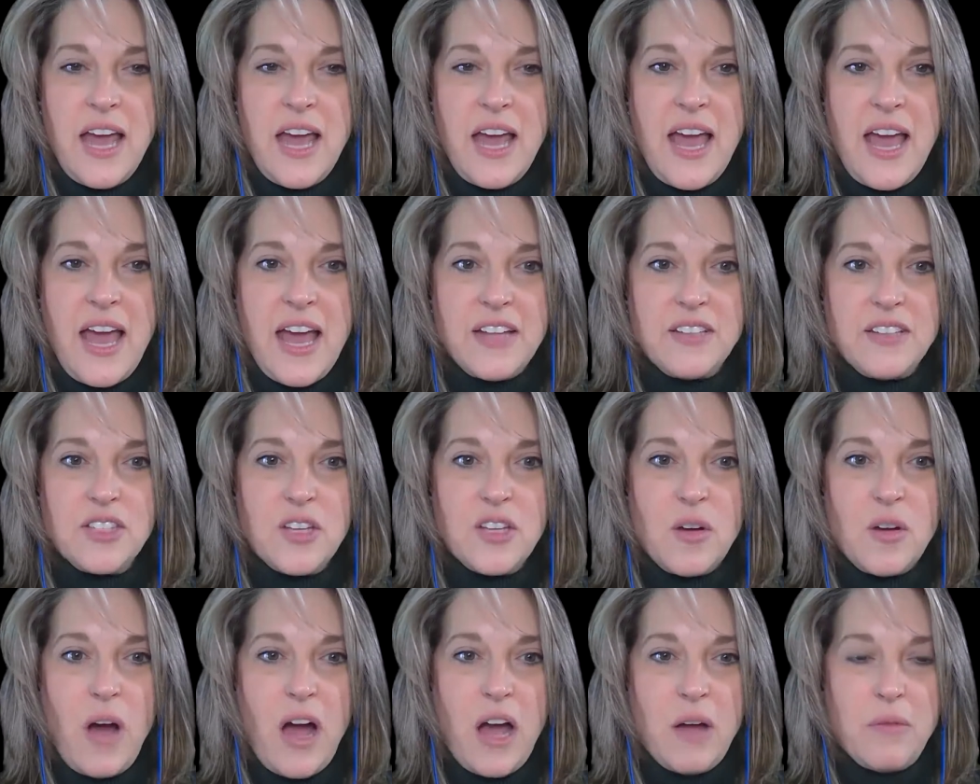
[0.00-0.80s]
And
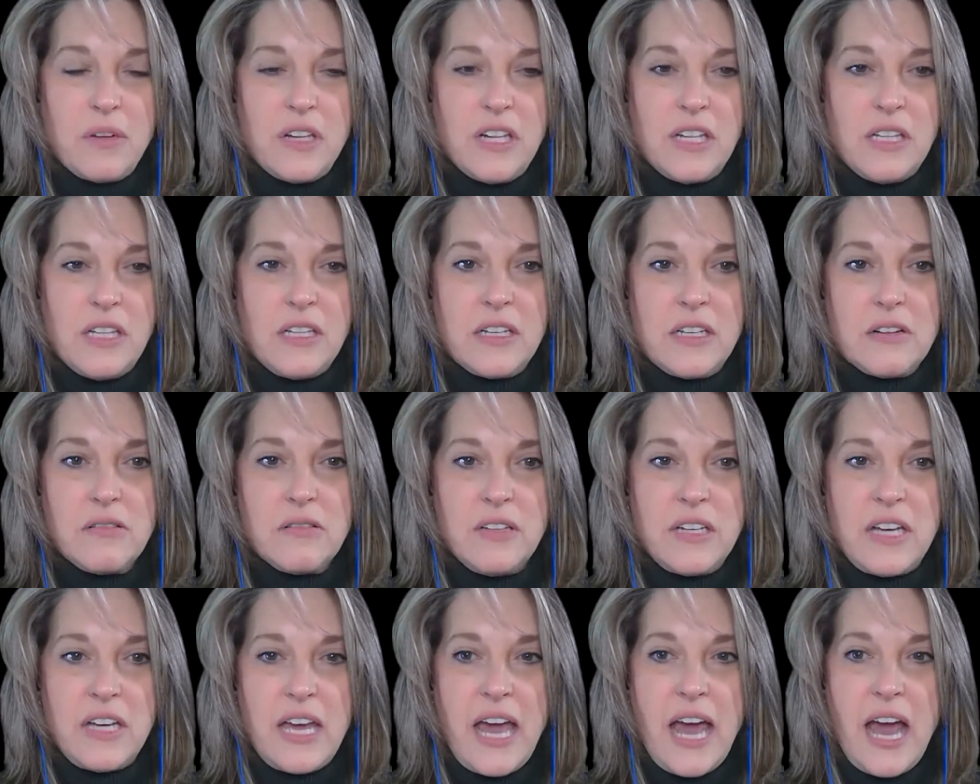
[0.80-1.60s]
so I
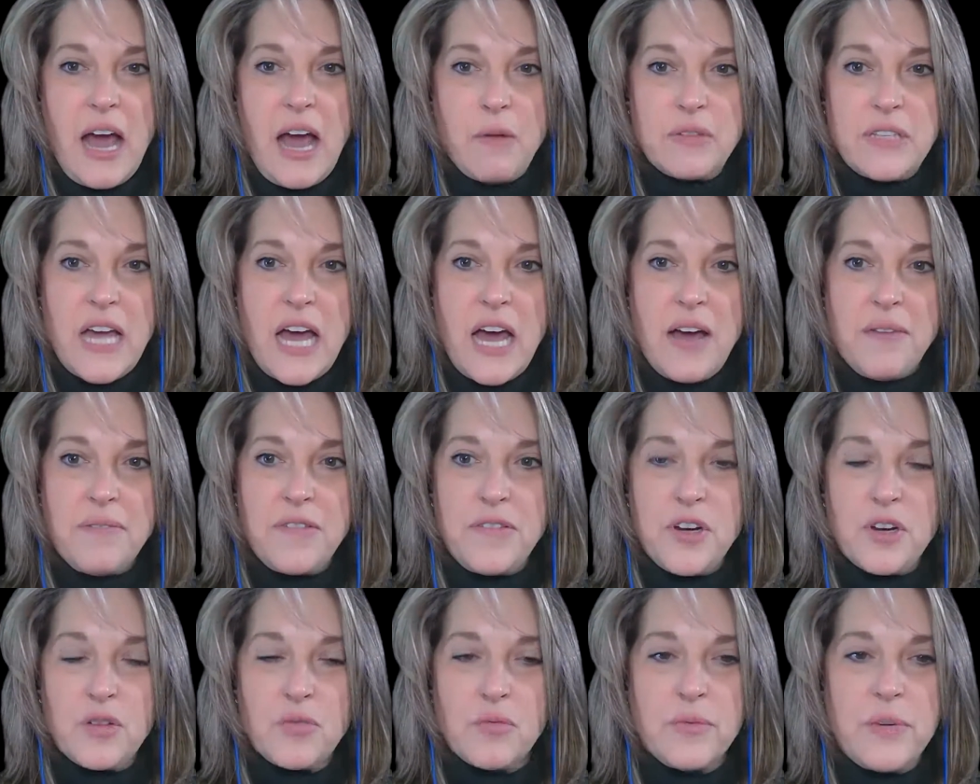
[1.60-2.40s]
was
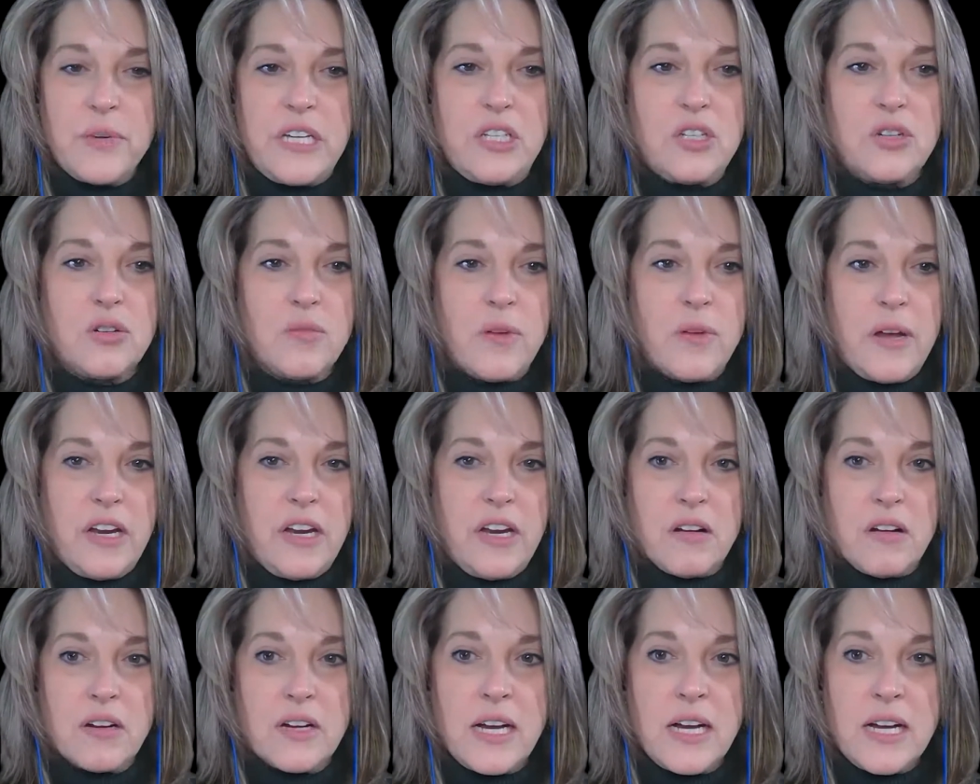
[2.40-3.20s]
having to retrain
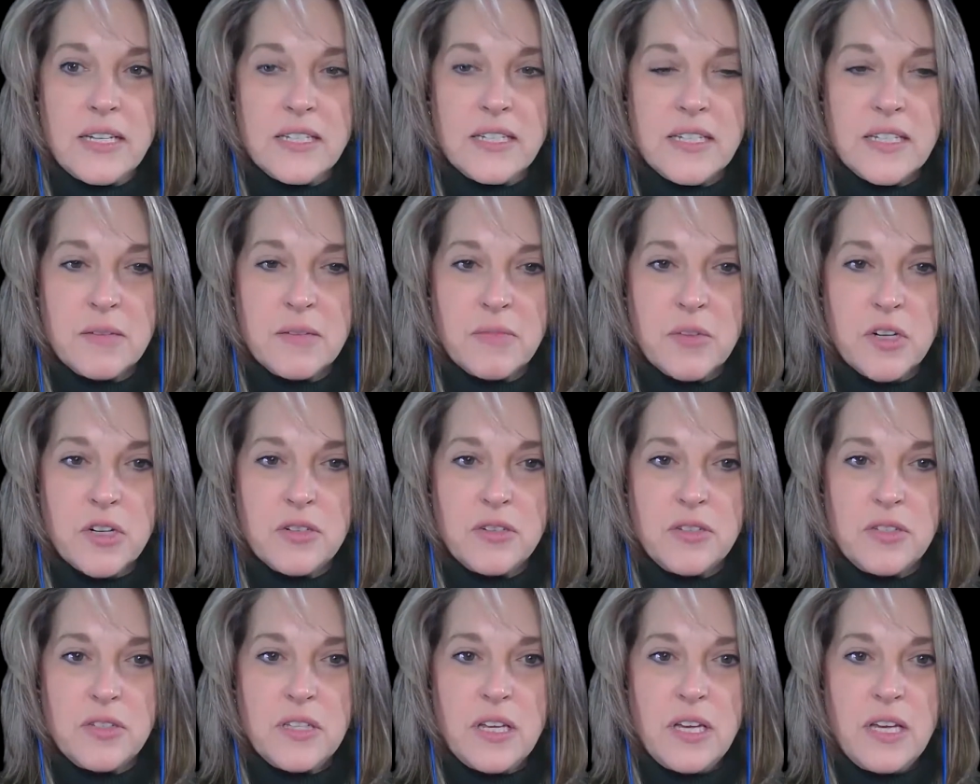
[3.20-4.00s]
our
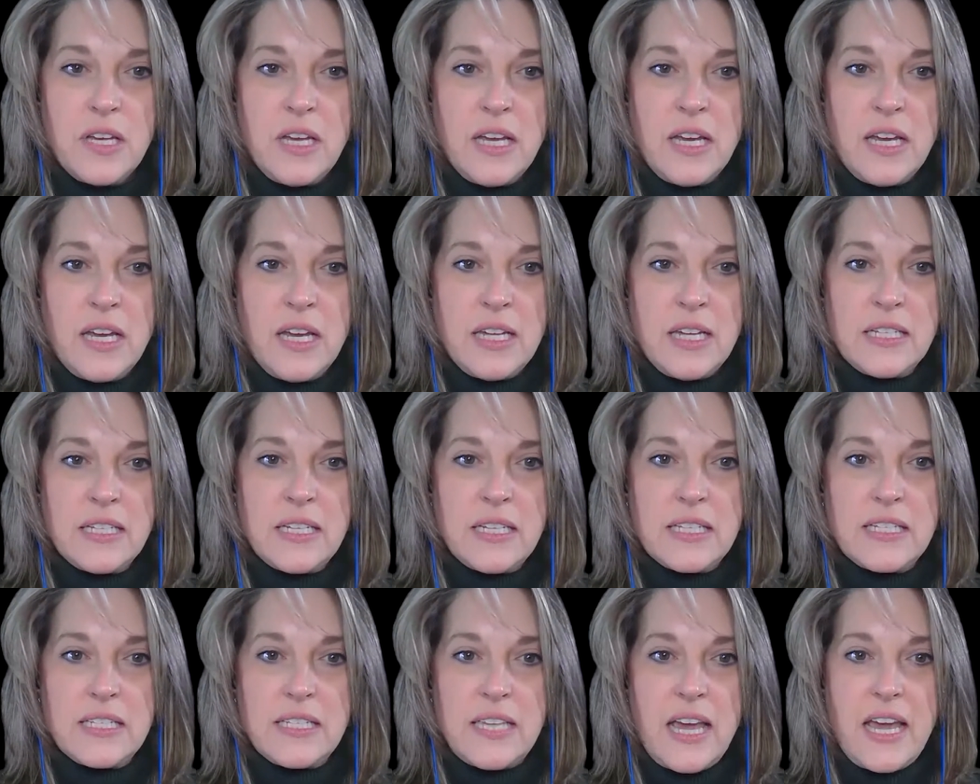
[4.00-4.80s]
customers
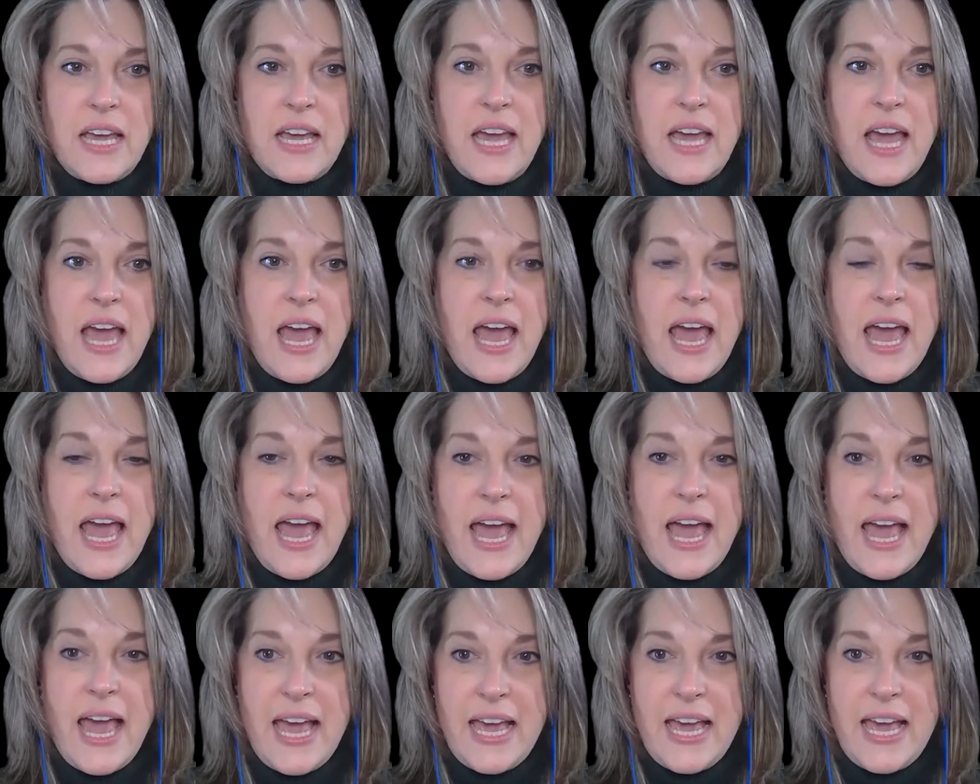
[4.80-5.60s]
to say,
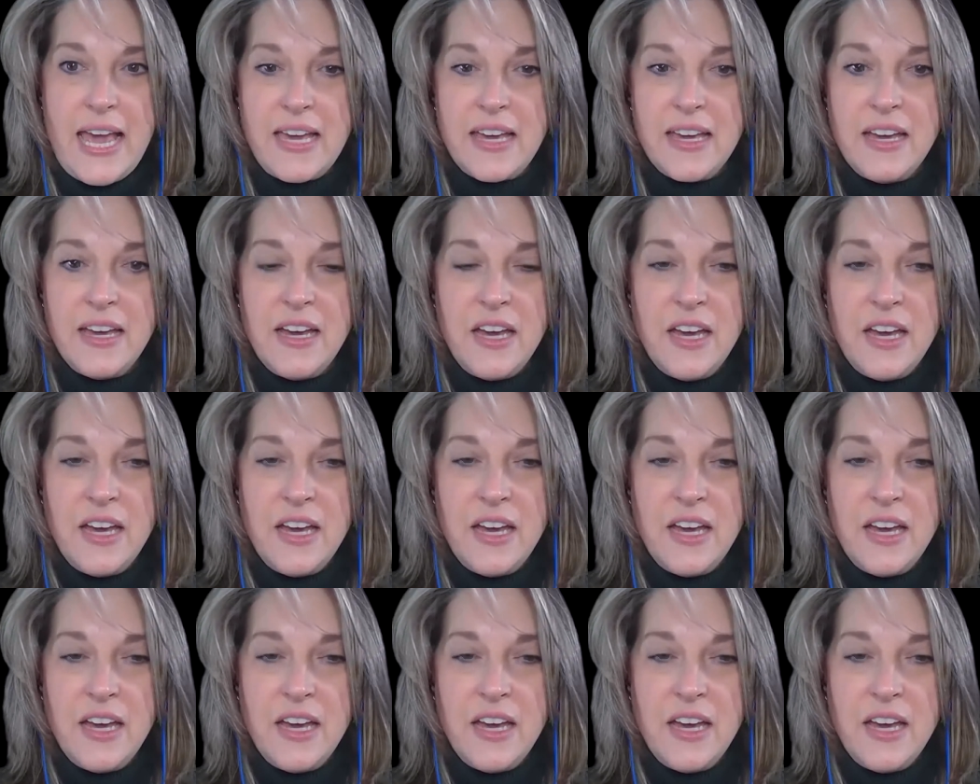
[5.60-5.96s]
hey,